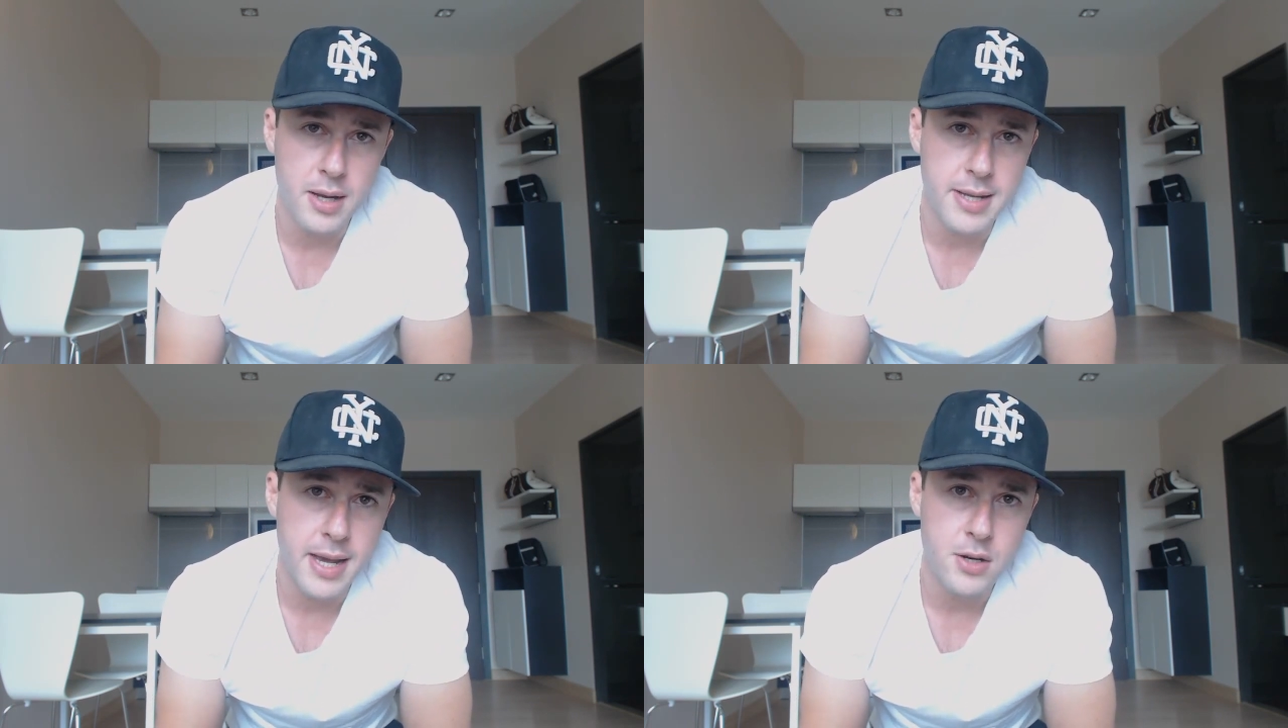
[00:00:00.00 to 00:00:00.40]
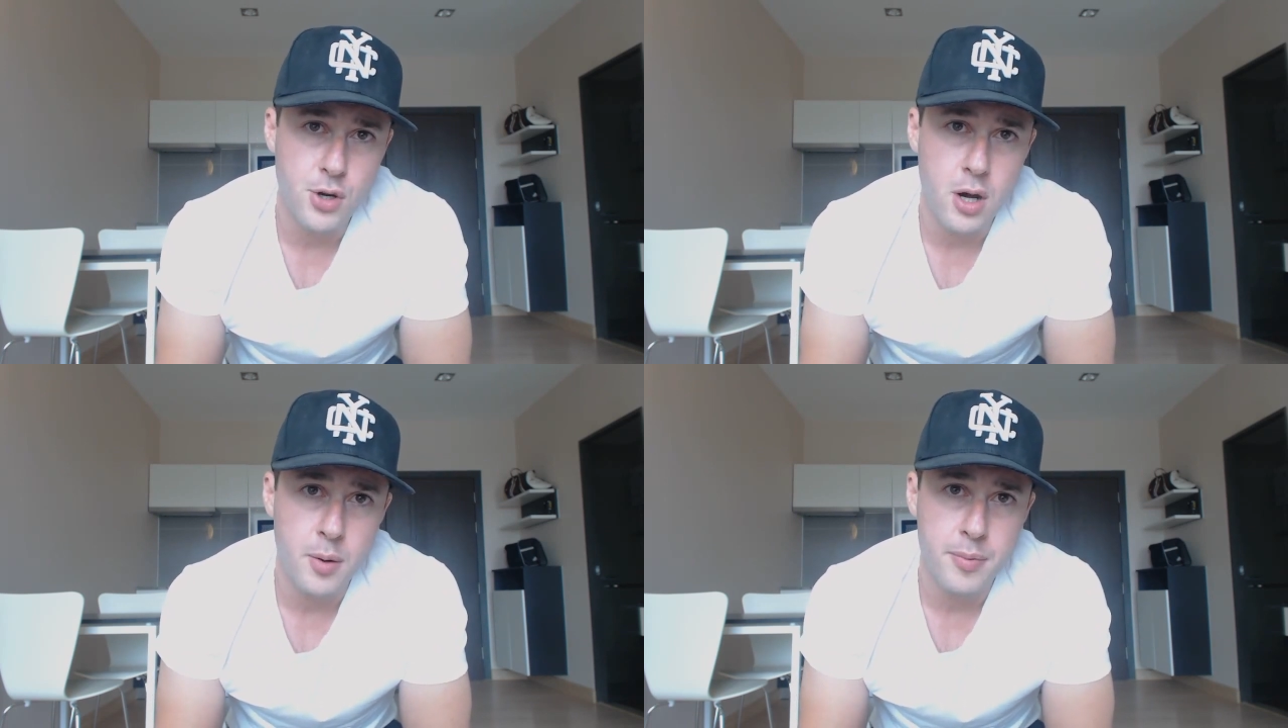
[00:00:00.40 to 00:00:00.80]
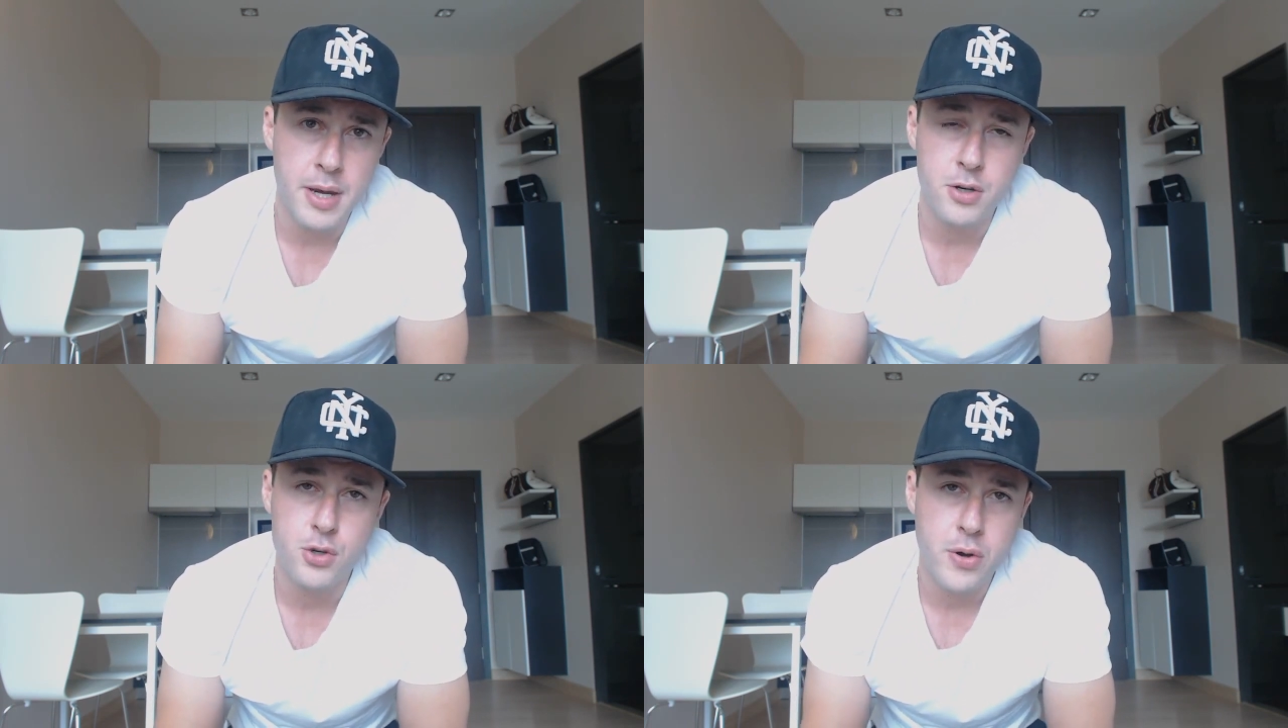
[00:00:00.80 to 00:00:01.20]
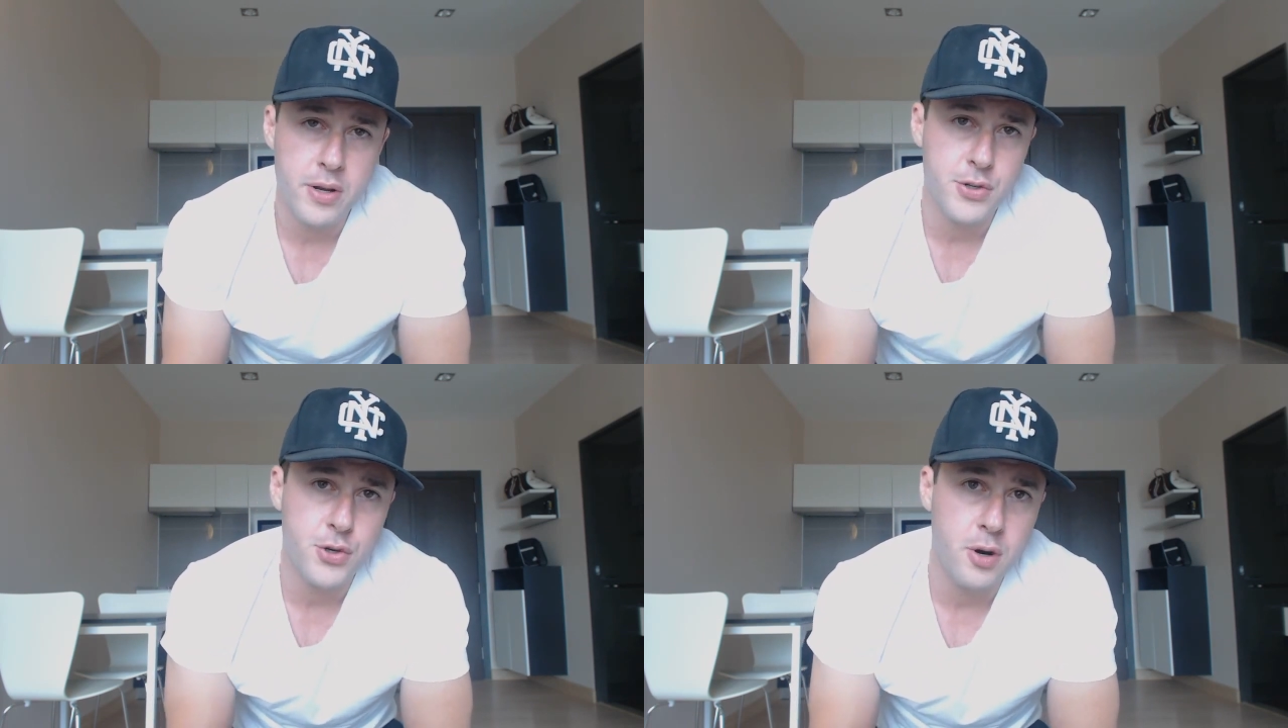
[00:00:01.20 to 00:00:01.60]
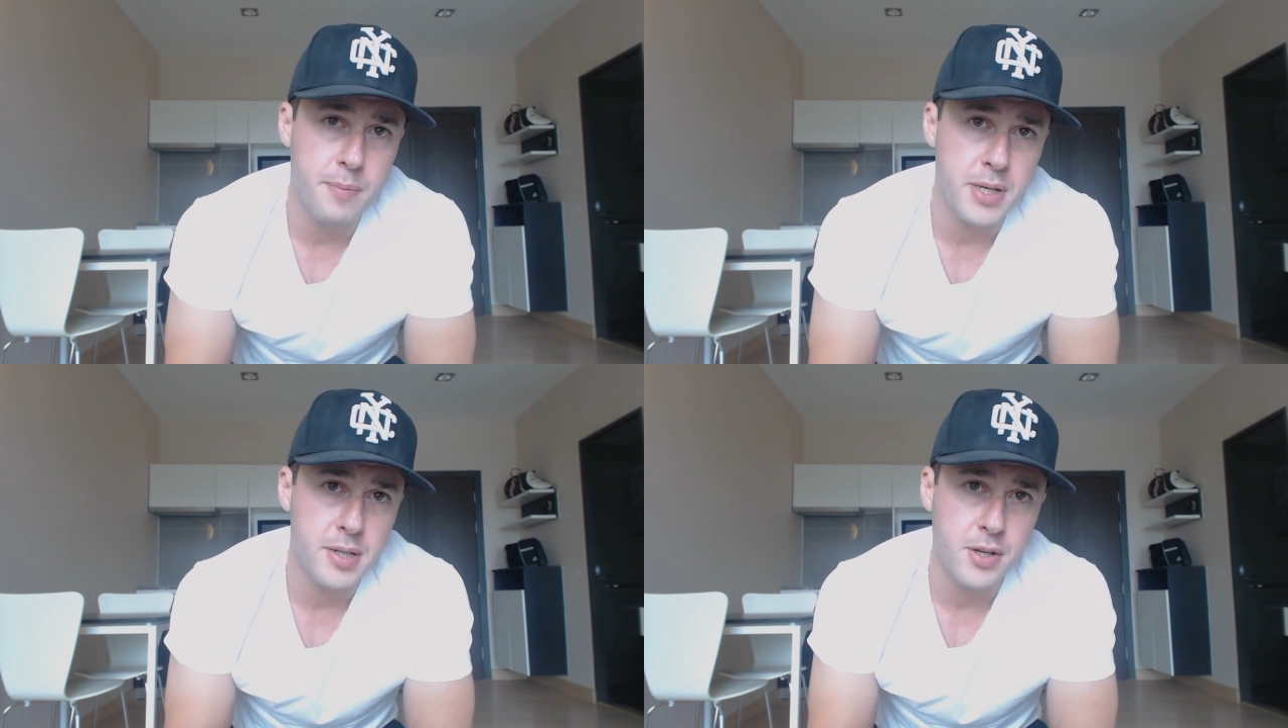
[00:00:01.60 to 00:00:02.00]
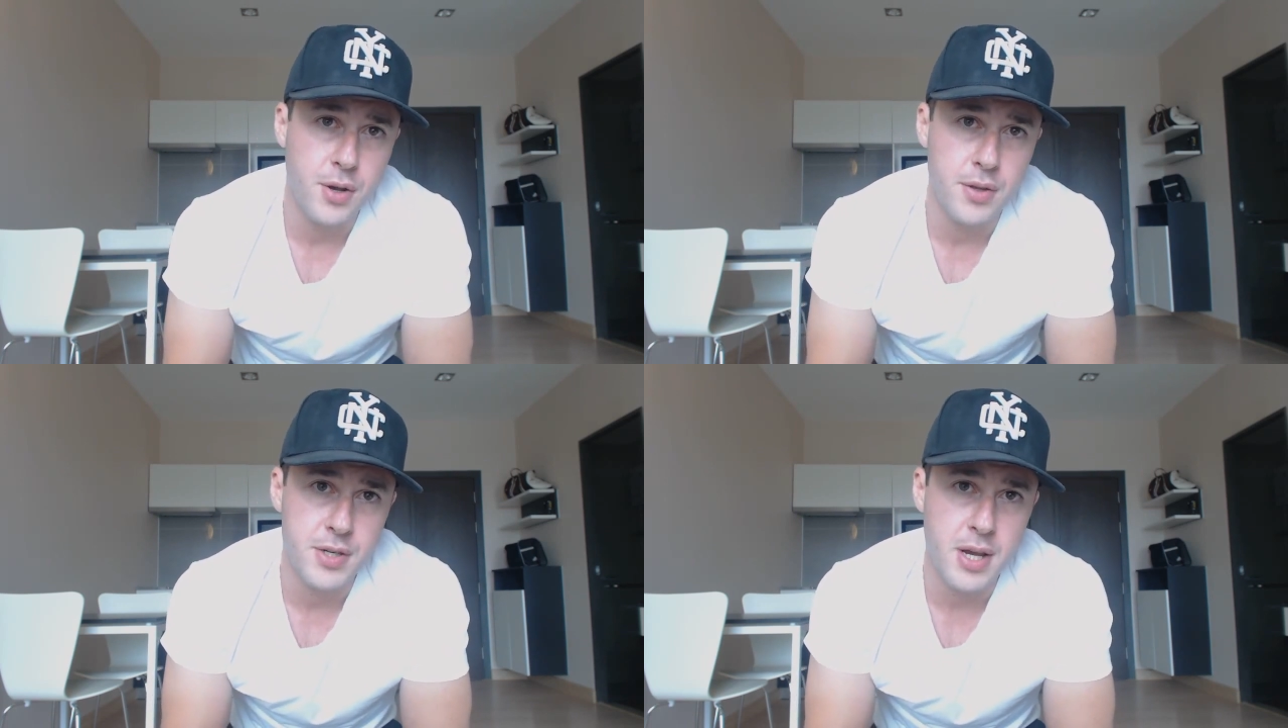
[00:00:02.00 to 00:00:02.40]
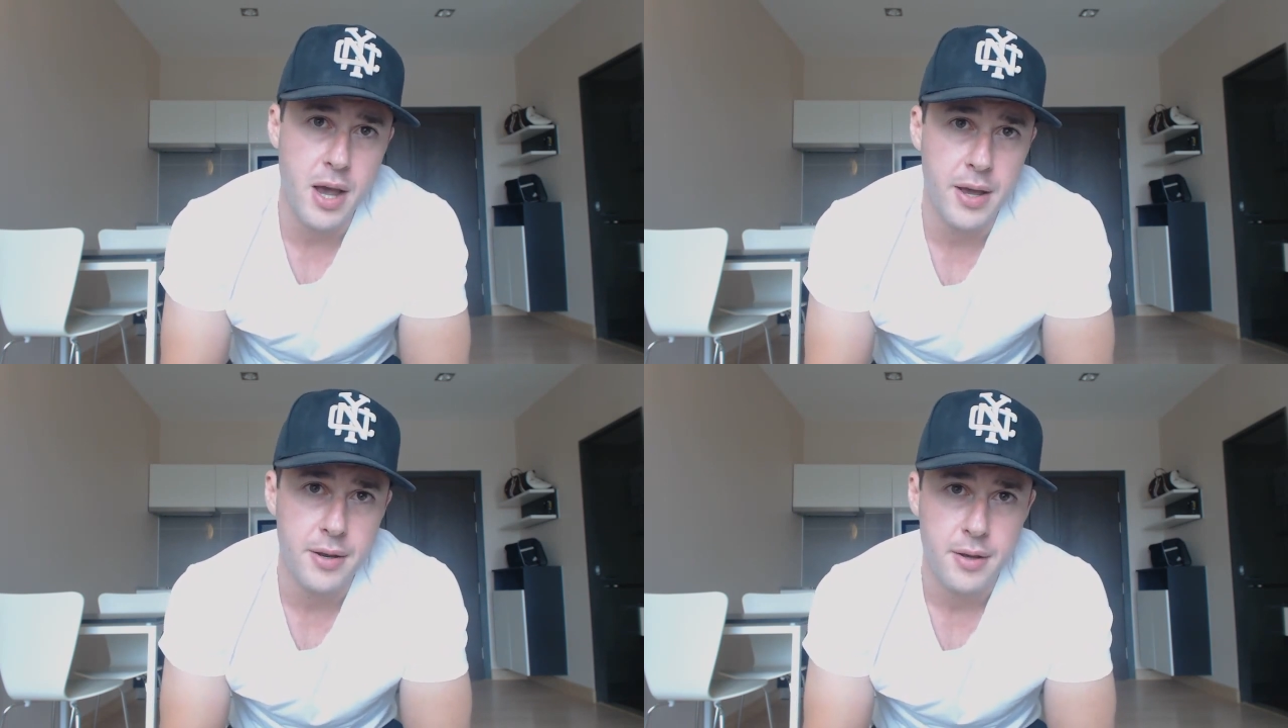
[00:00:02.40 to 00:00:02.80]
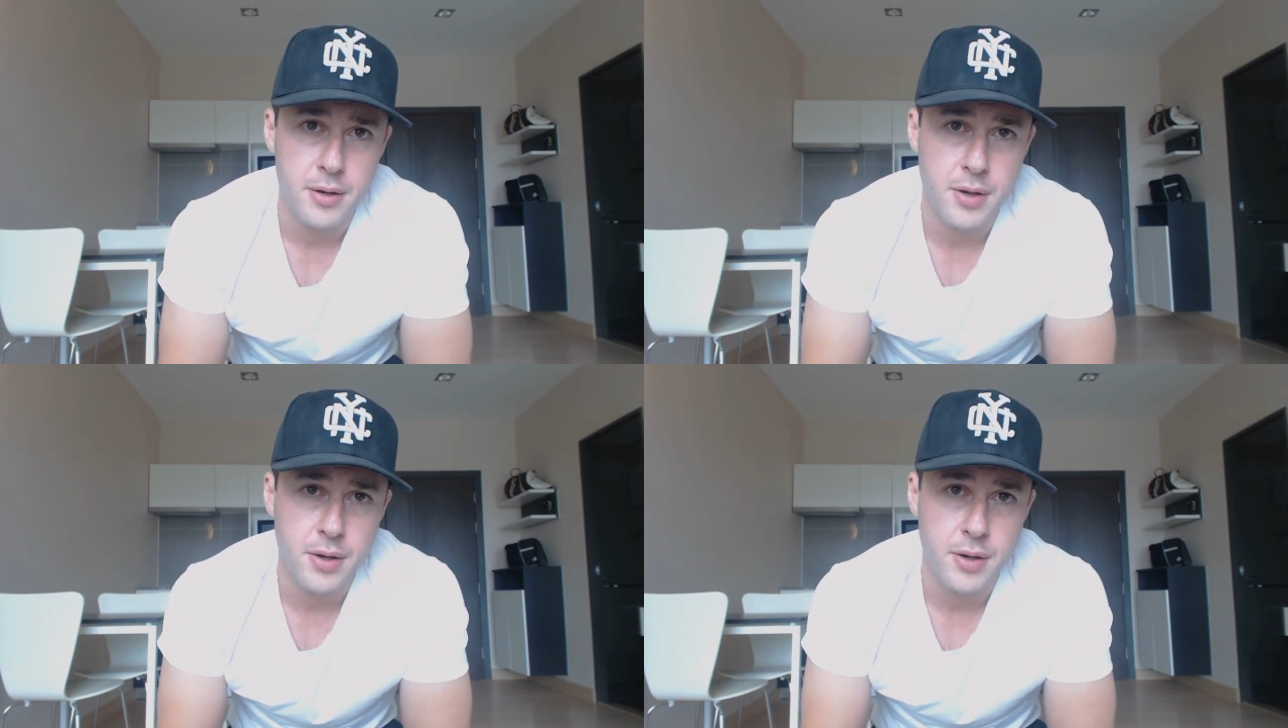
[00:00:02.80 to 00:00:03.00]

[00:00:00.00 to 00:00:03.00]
a day job and you're trying to start a business on the side.